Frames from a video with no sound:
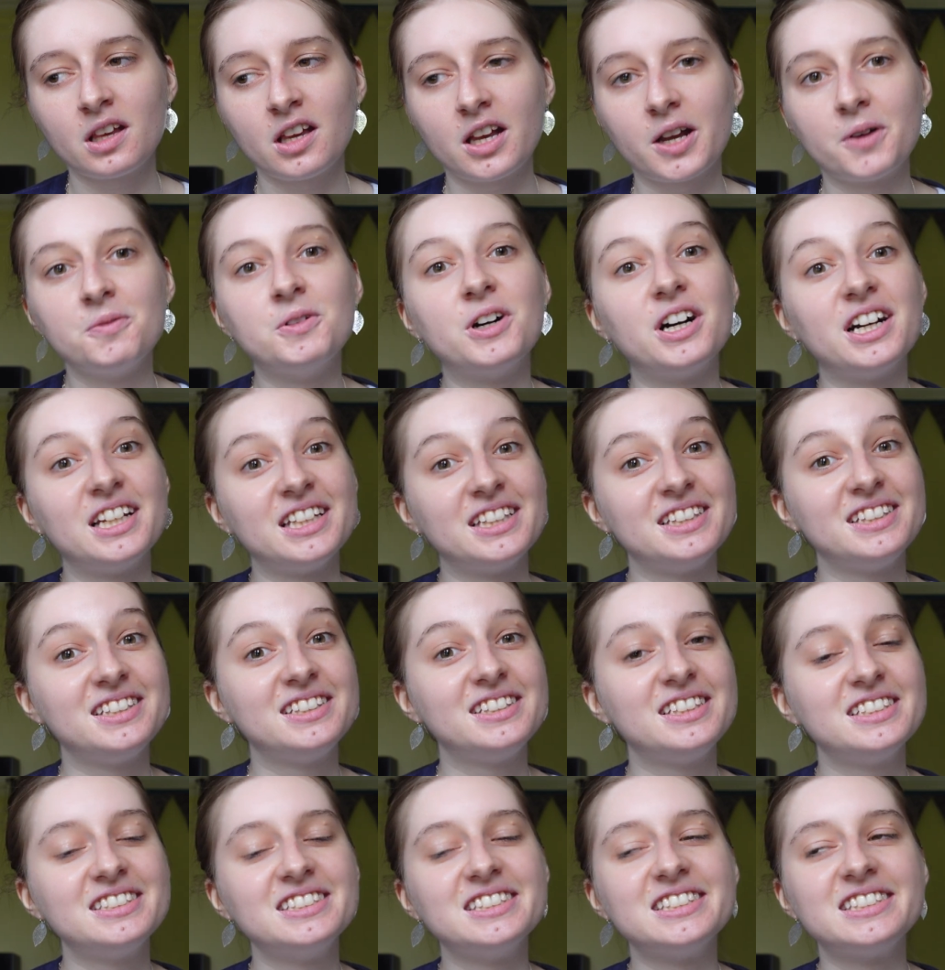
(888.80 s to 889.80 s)
What I
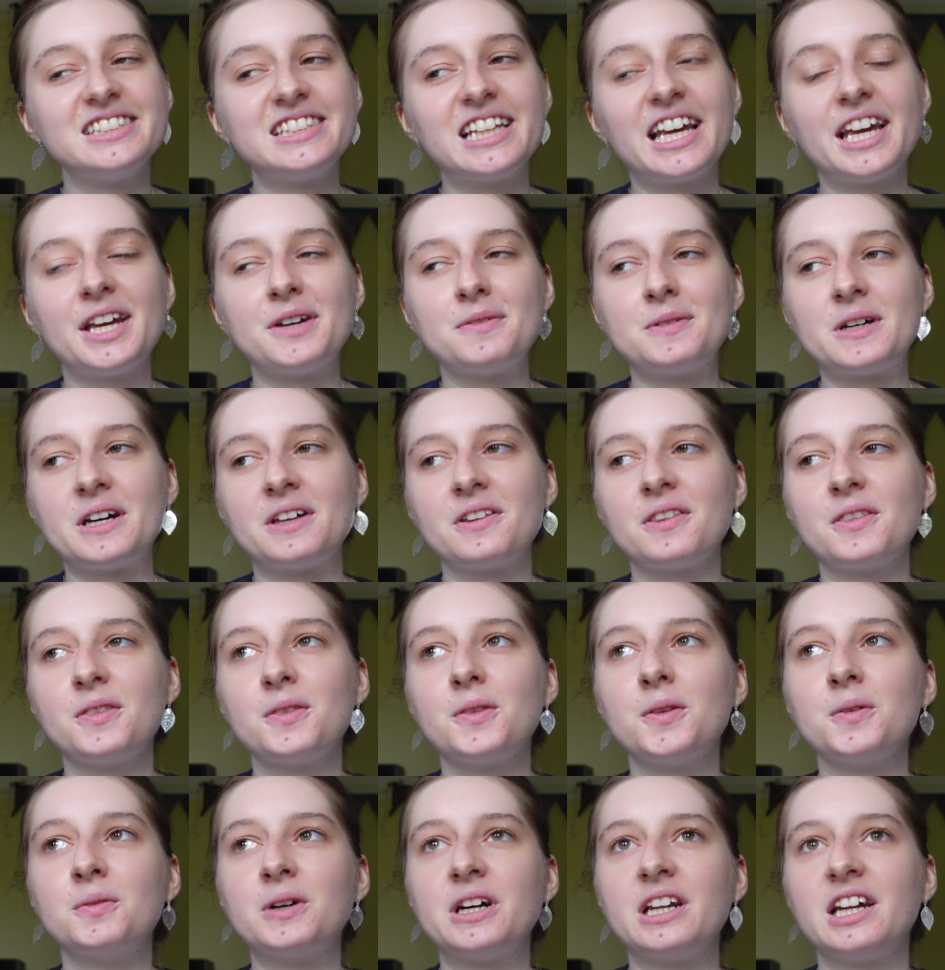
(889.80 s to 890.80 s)
didn't say about
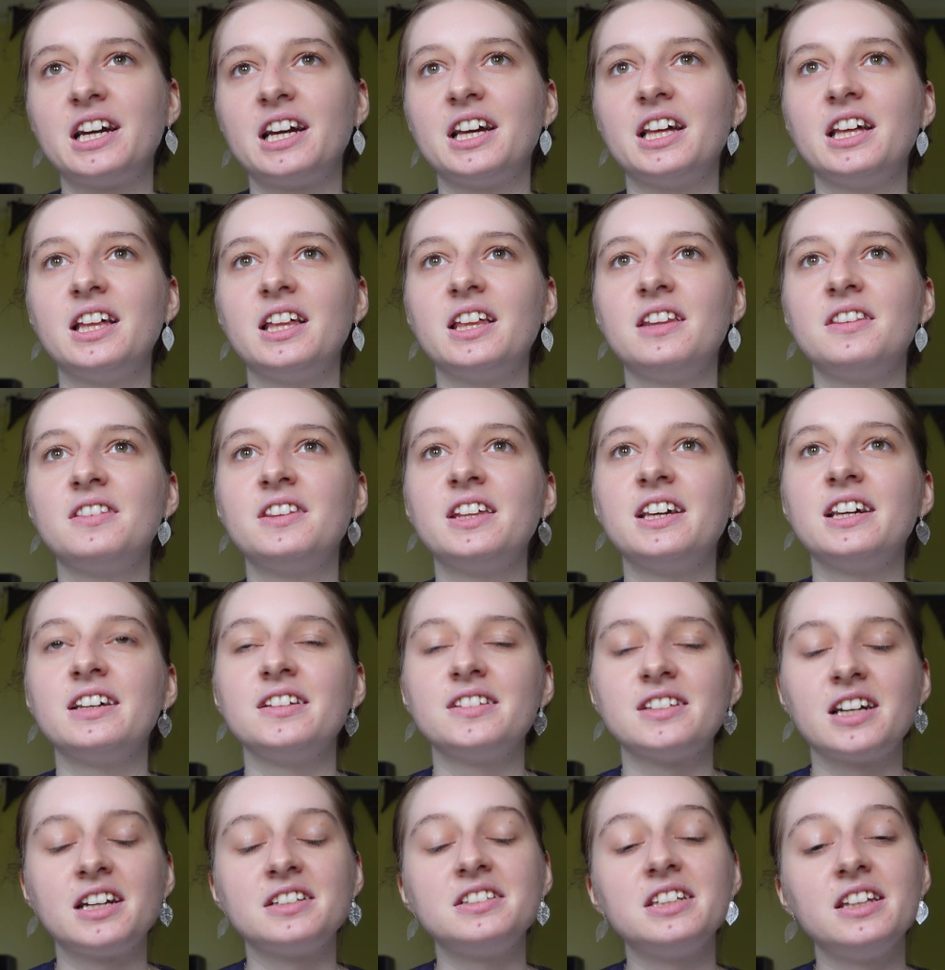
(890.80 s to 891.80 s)
the
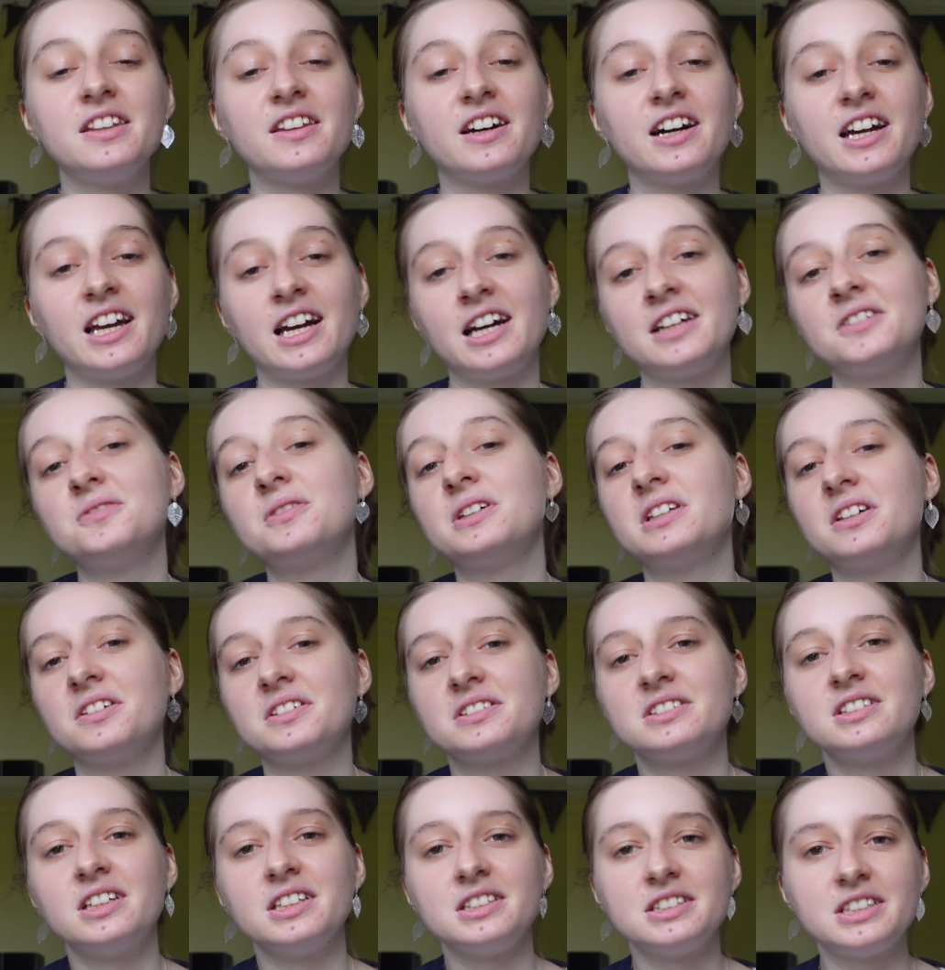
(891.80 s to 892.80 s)
anxiety that I had when I
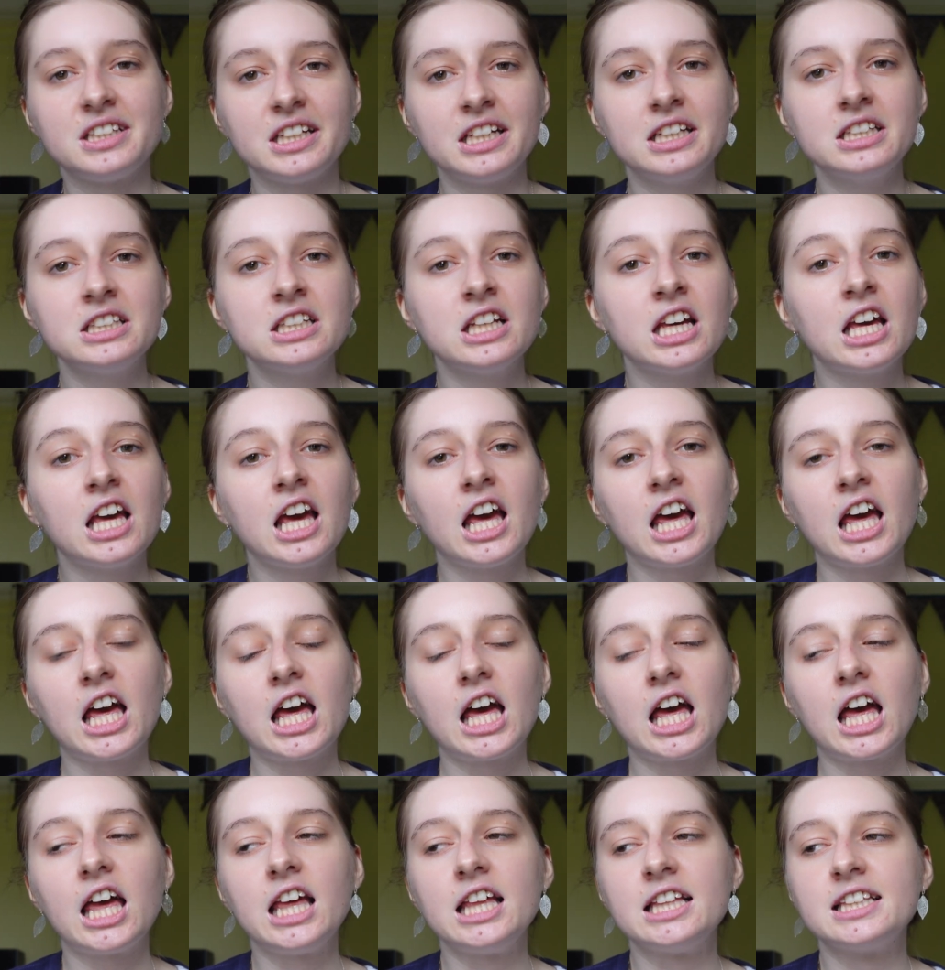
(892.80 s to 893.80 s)
was 19
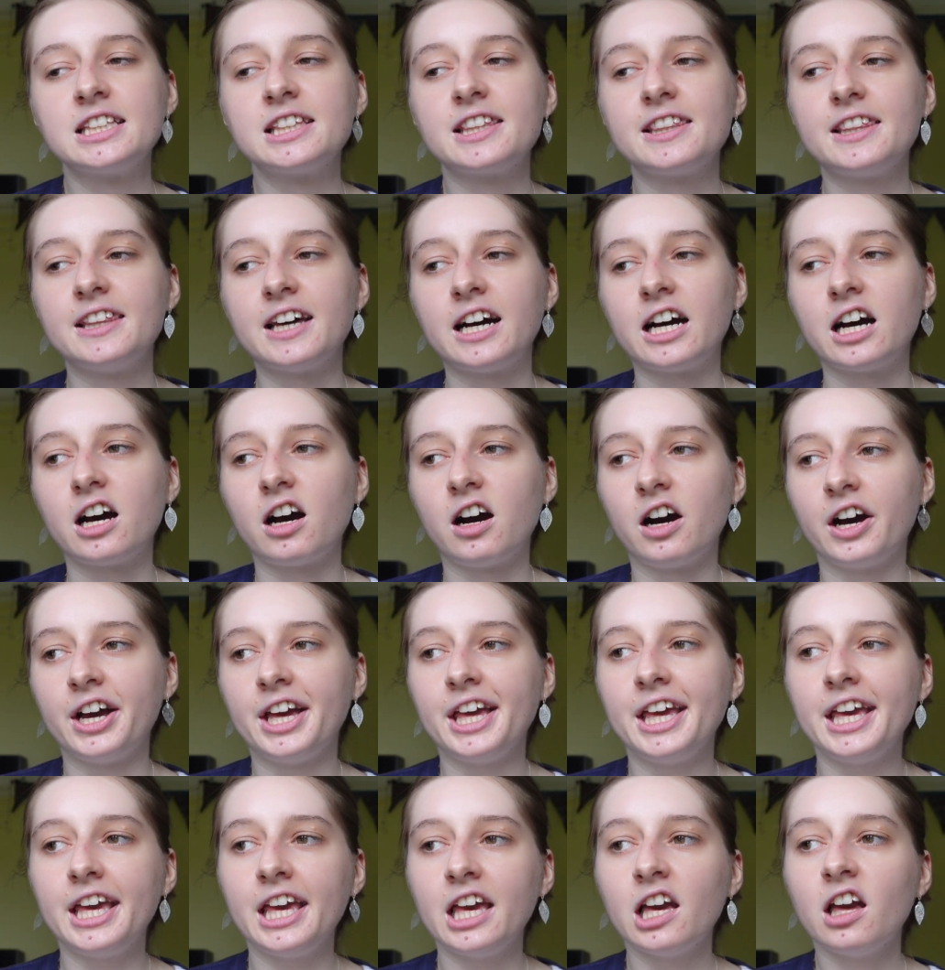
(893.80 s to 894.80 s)
is that
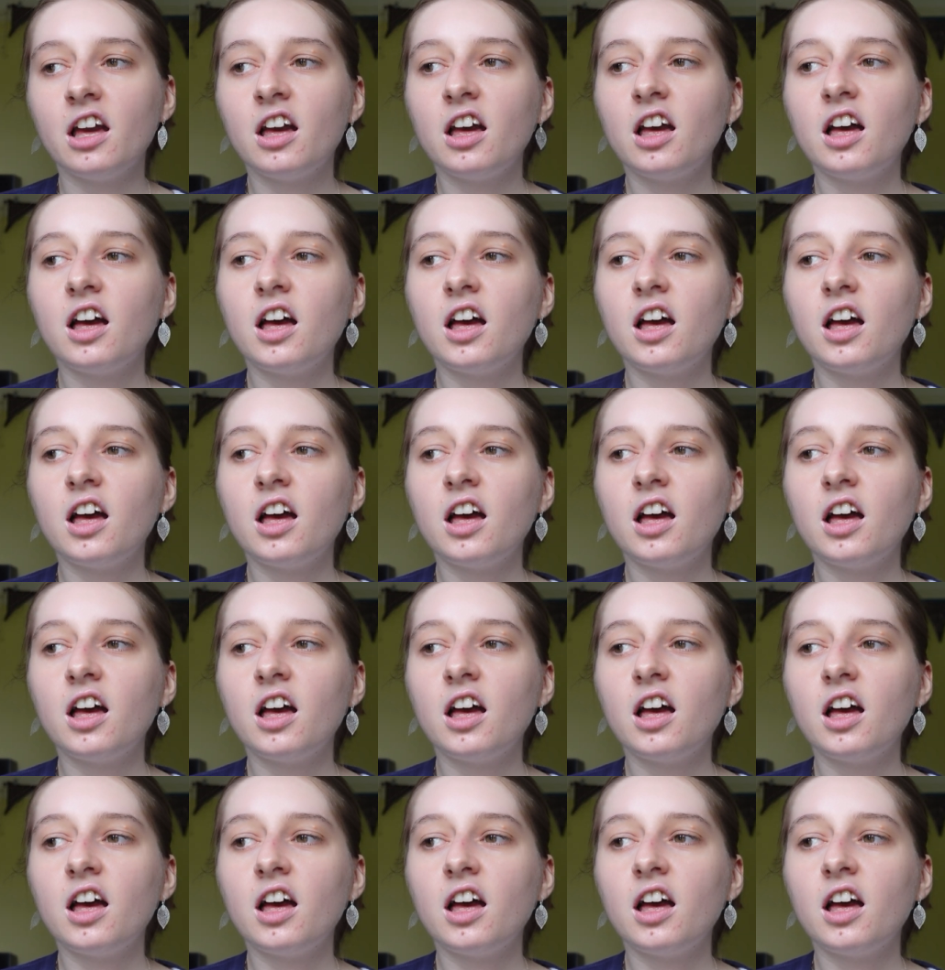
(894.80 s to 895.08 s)
I